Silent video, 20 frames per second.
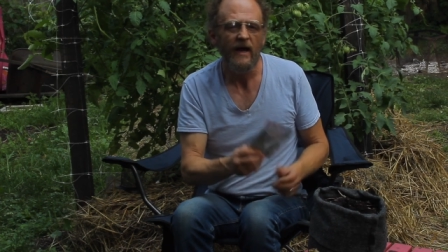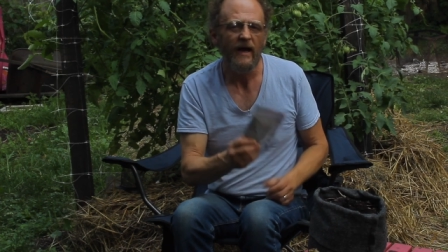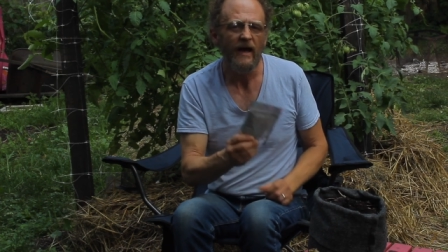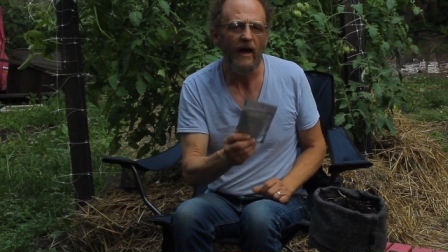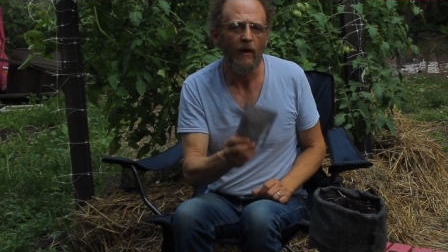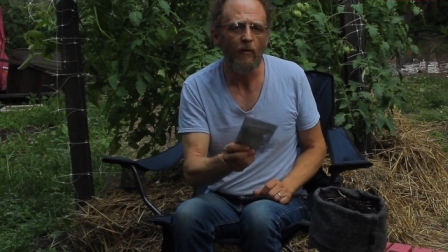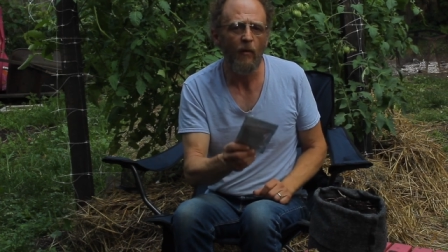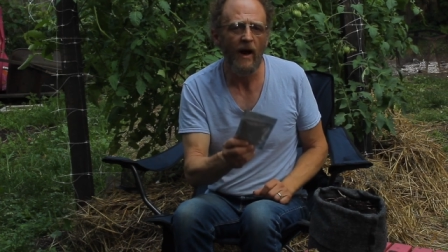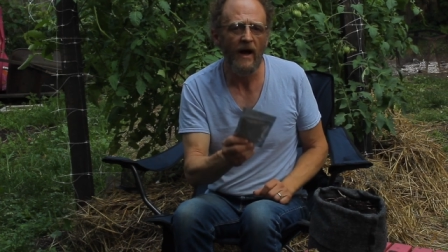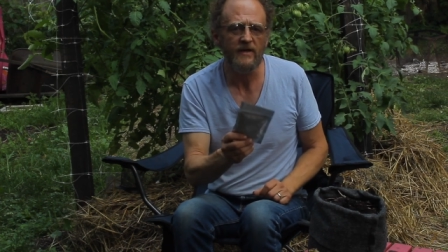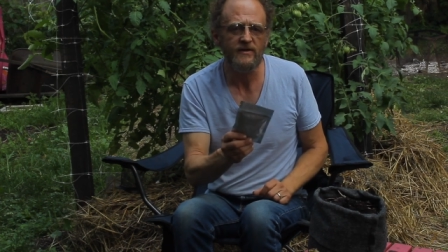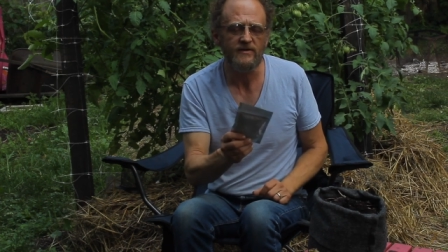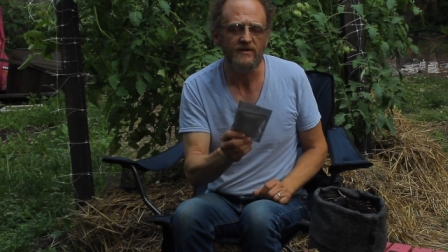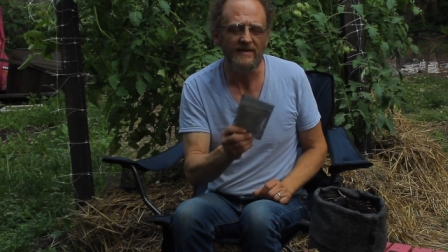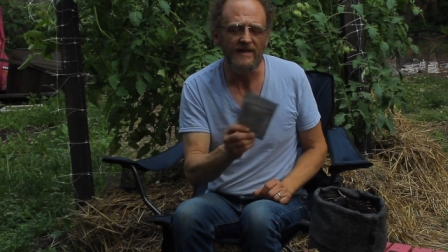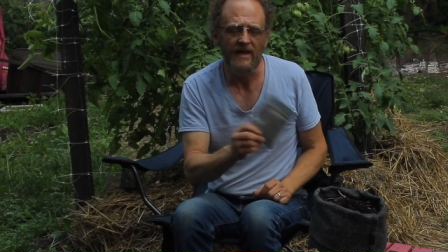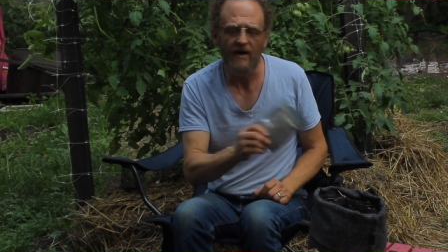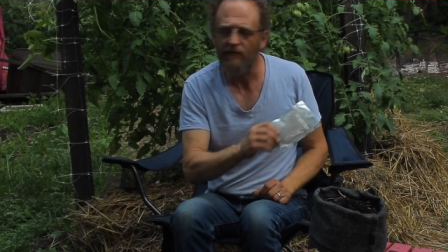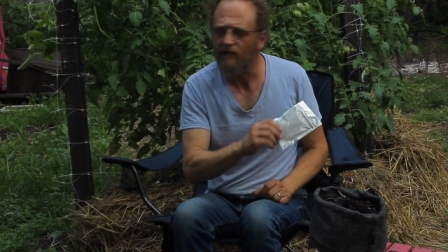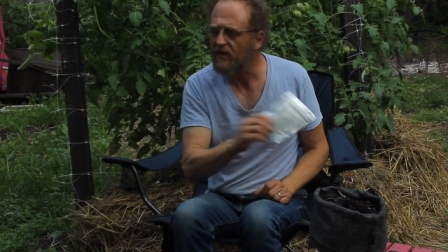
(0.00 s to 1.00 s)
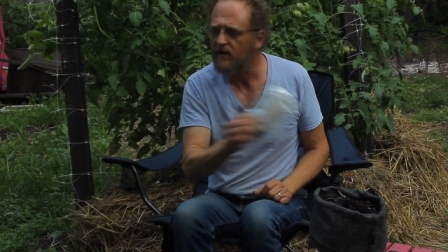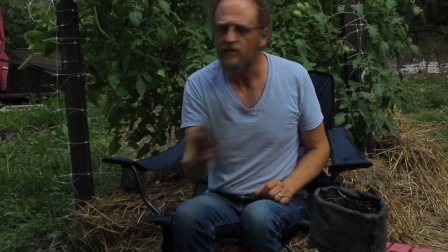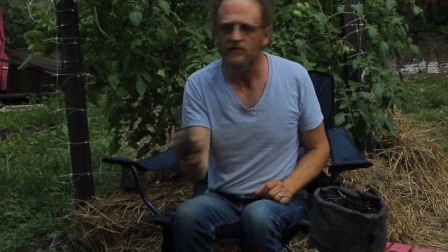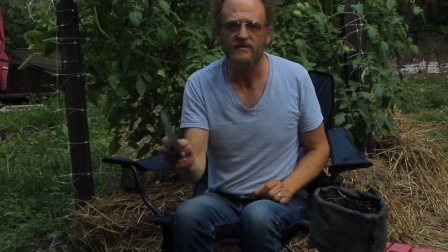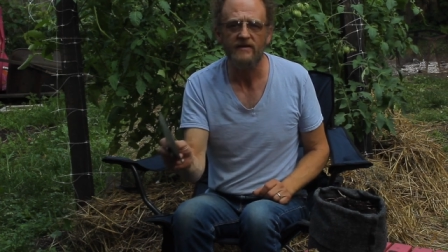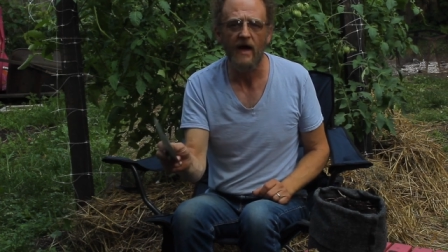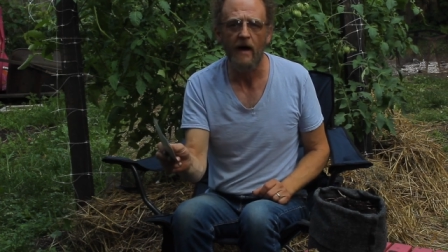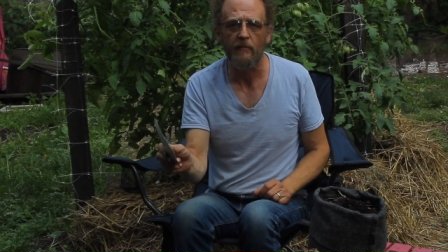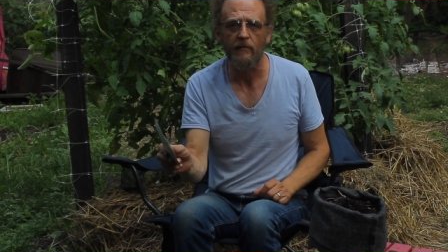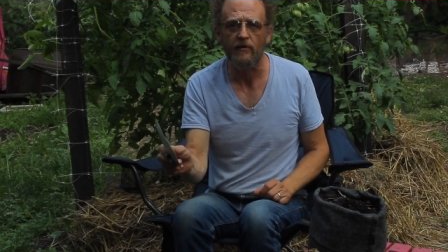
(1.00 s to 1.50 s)
And I want you never to use
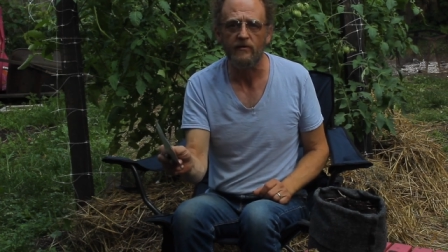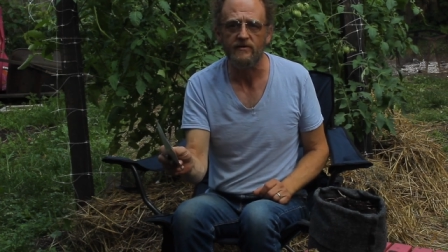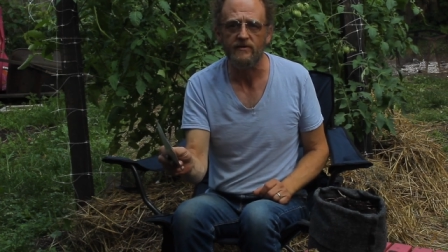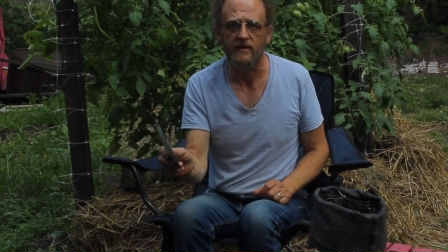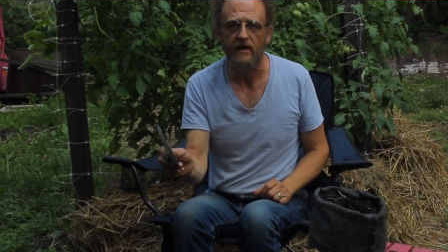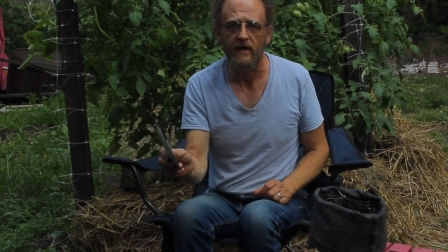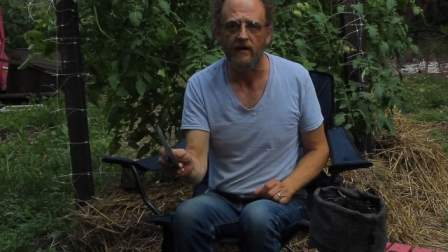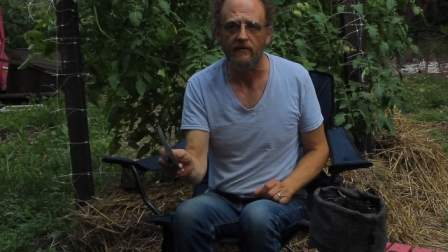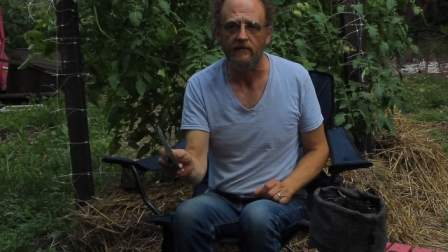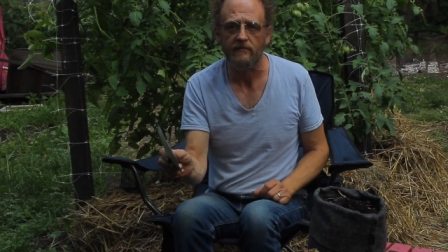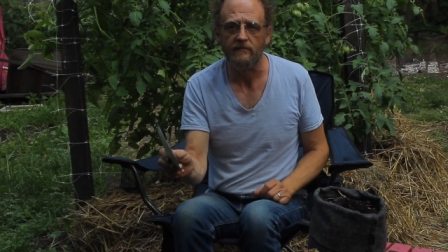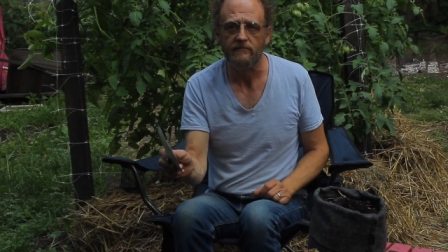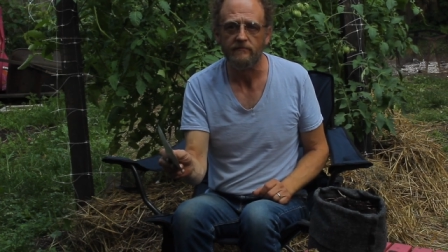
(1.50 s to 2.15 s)
chemicals again.